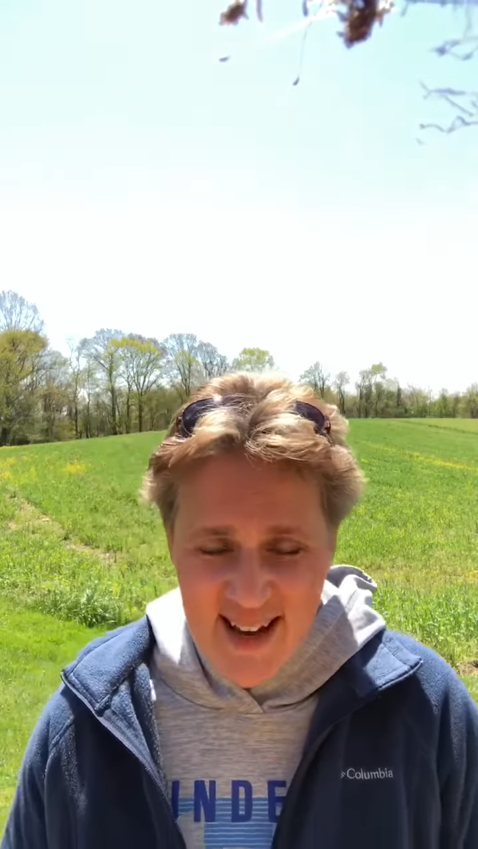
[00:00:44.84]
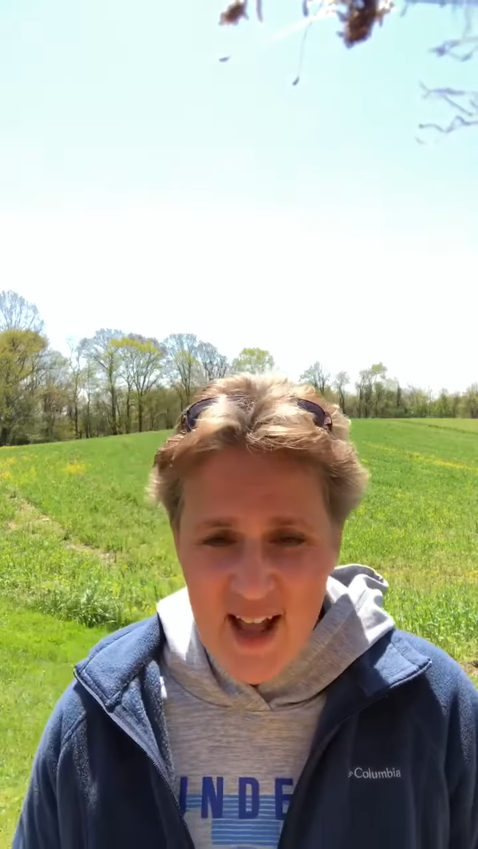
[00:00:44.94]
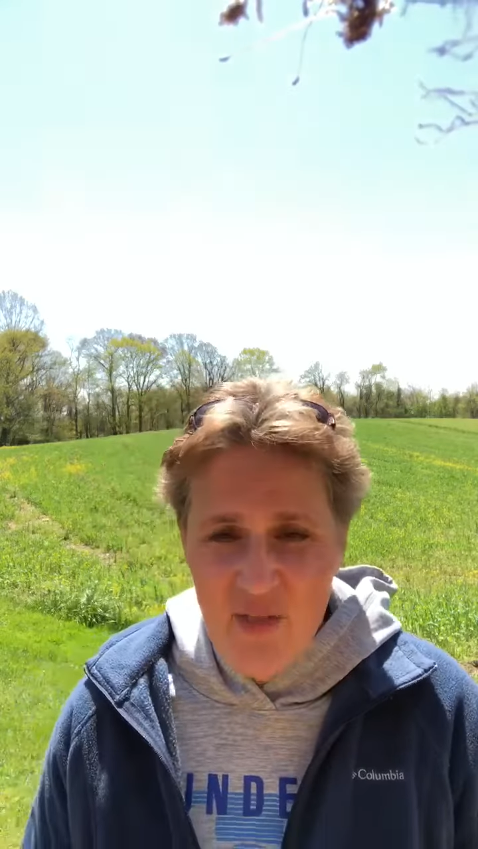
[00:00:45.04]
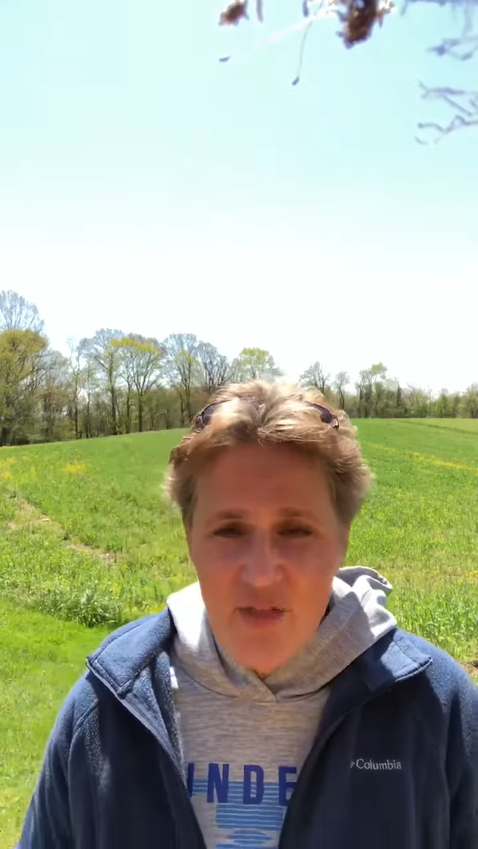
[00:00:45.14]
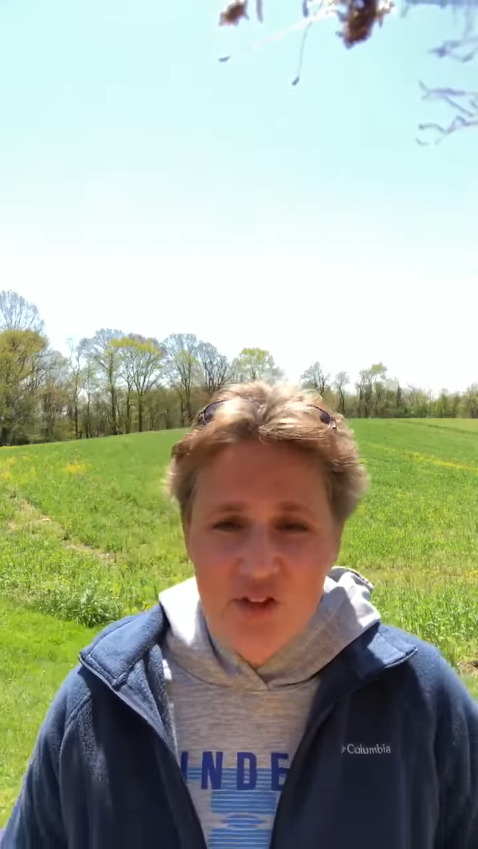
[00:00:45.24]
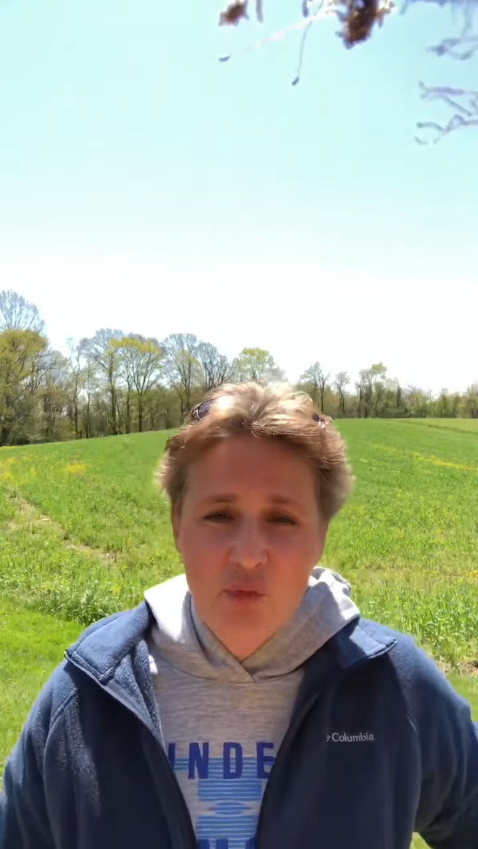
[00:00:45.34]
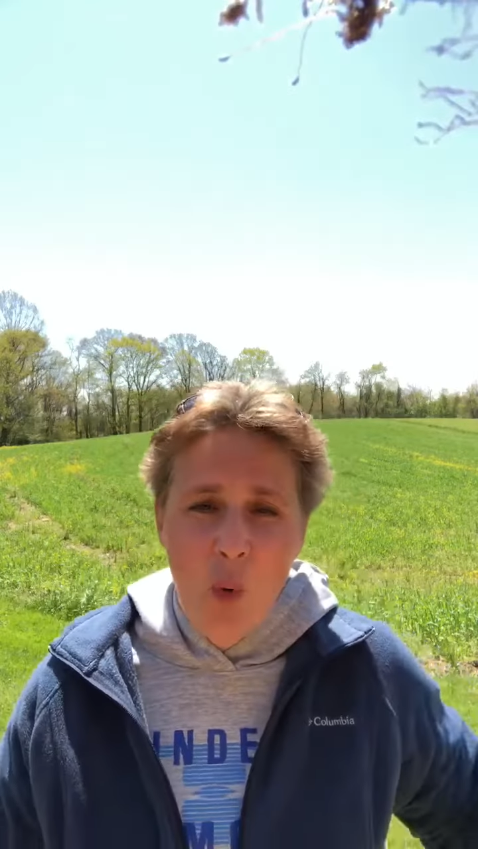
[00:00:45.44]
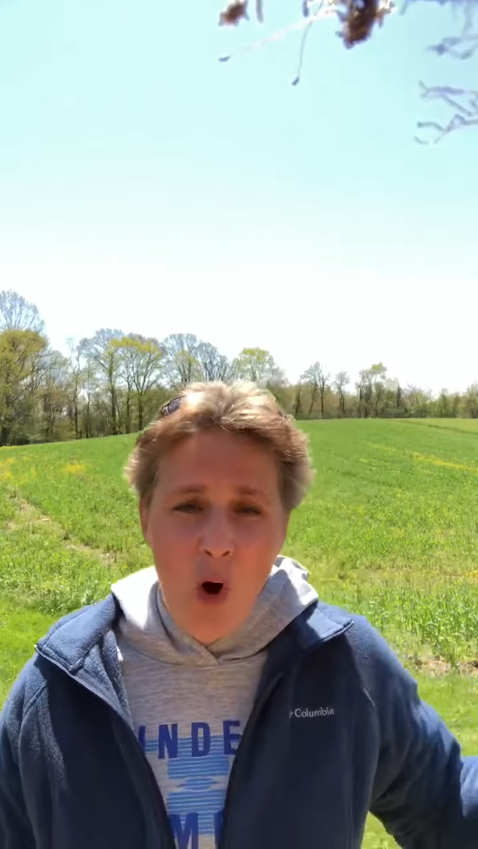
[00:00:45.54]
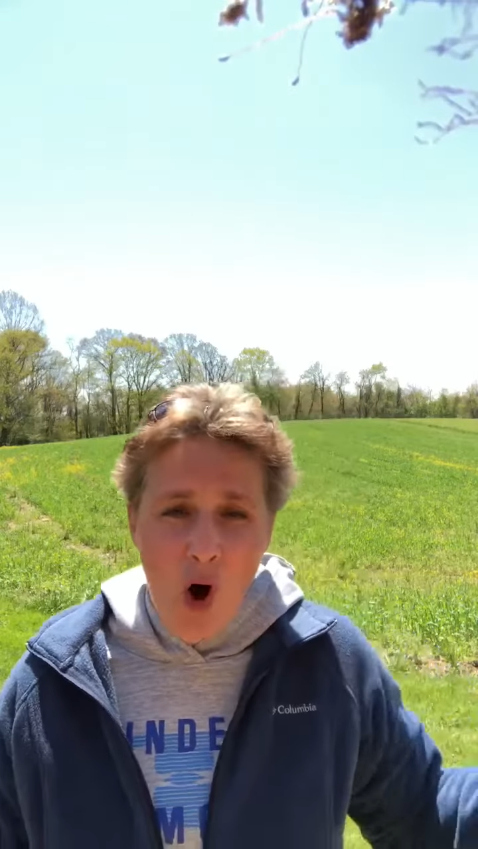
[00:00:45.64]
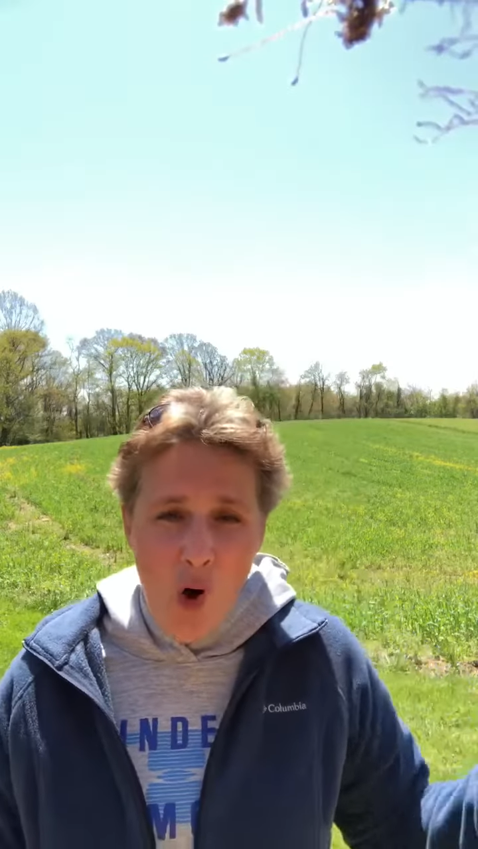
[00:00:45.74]
And this
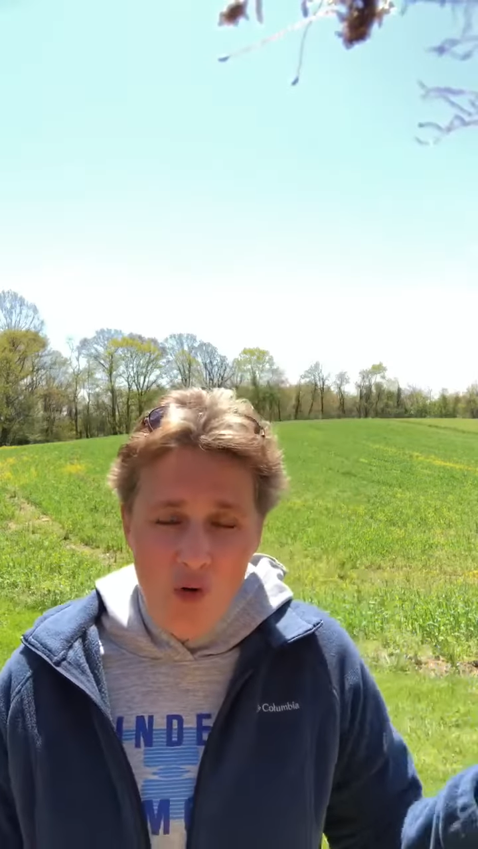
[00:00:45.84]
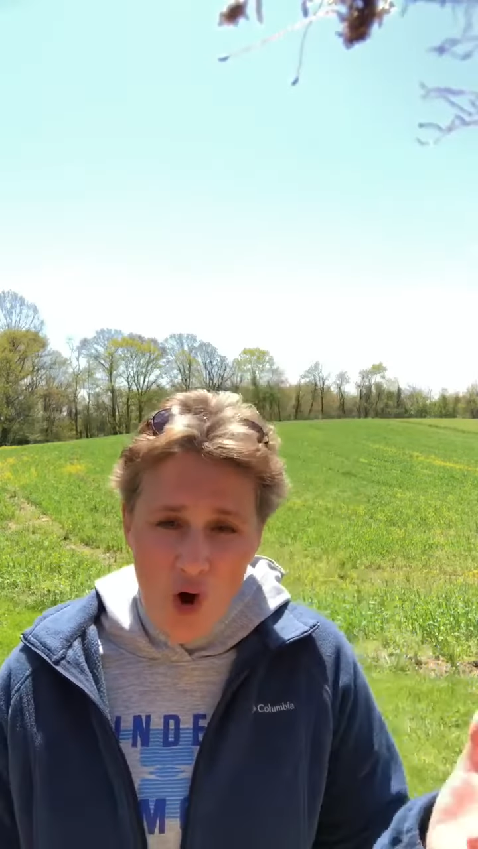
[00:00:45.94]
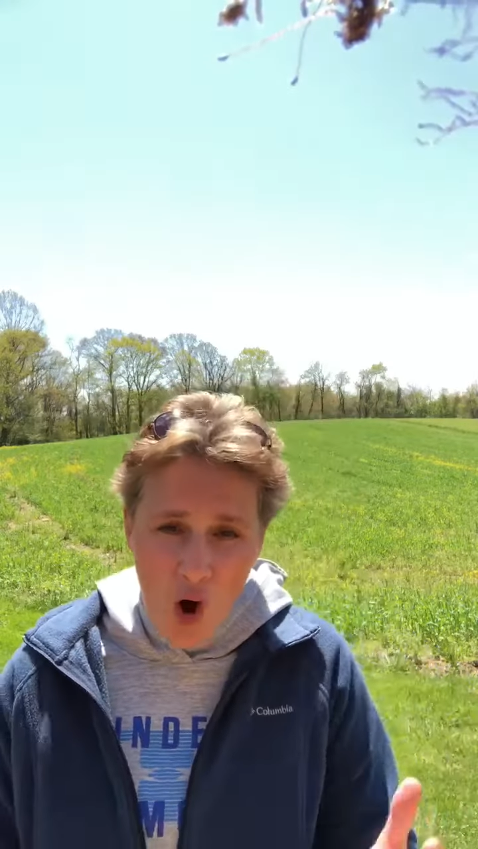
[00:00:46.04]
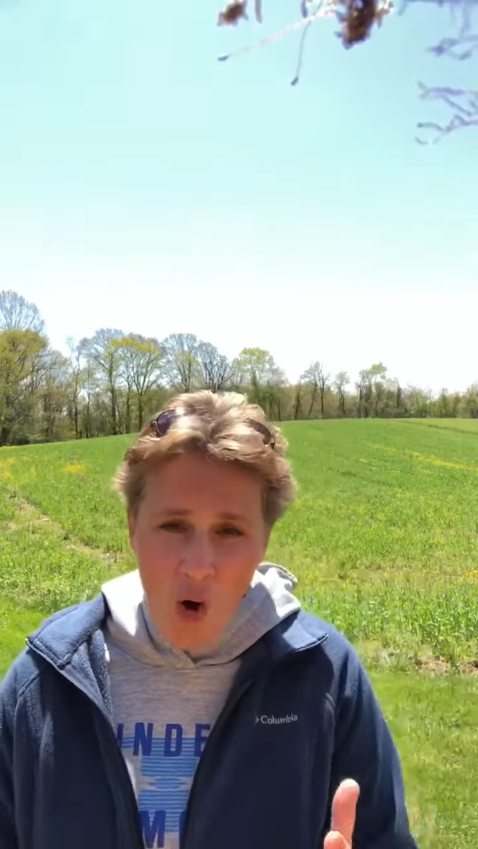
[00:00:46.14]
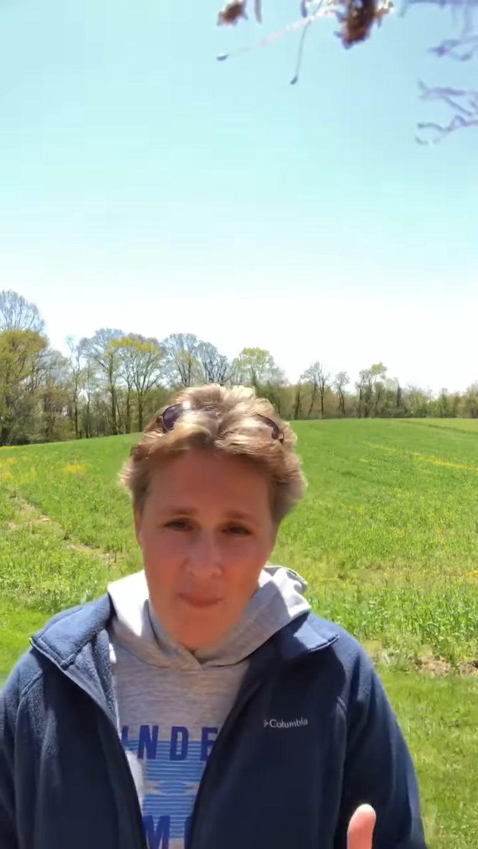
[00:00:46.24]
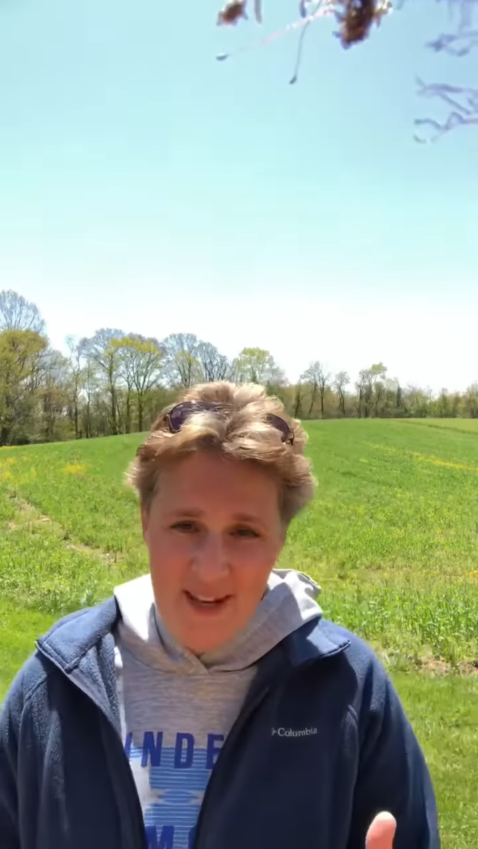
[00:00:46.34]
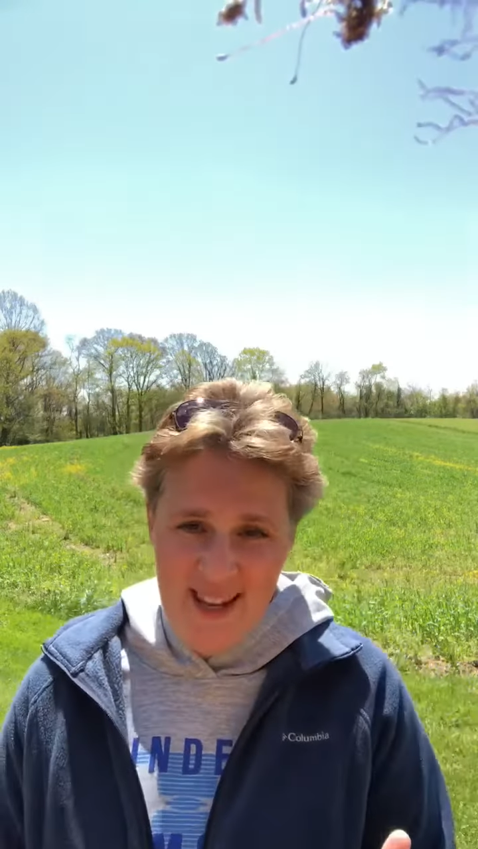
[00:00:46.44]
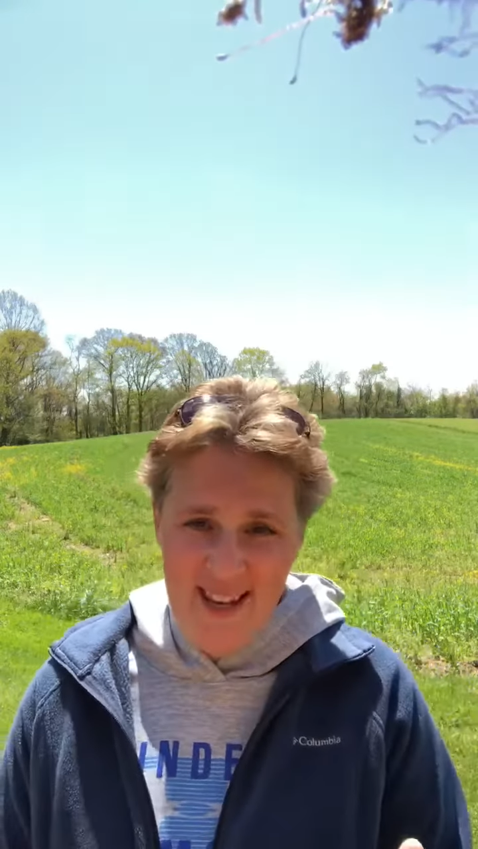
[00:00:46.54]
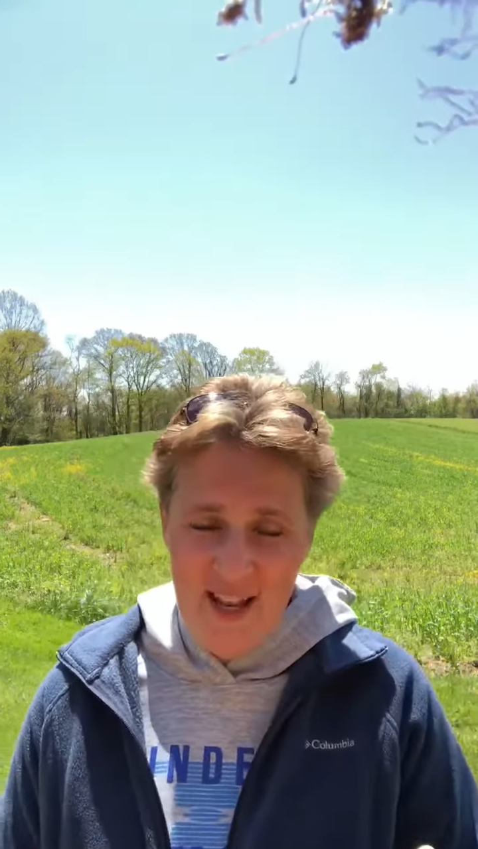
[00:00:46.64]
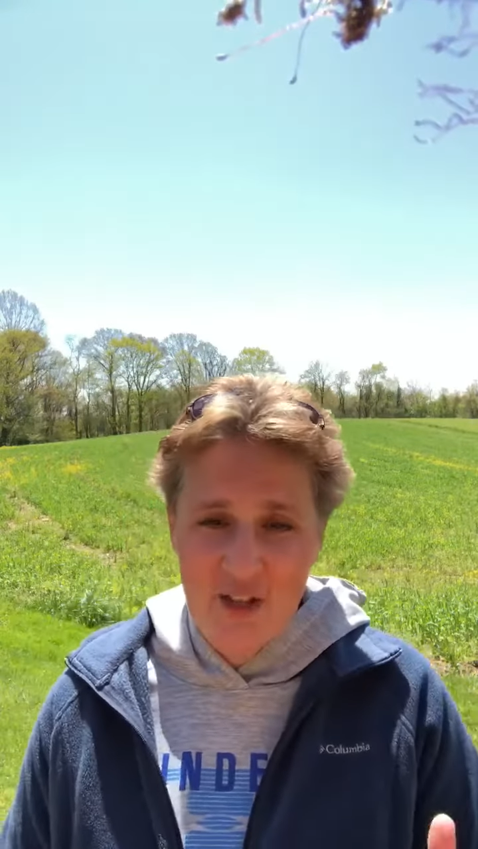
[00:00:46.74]
will all culminate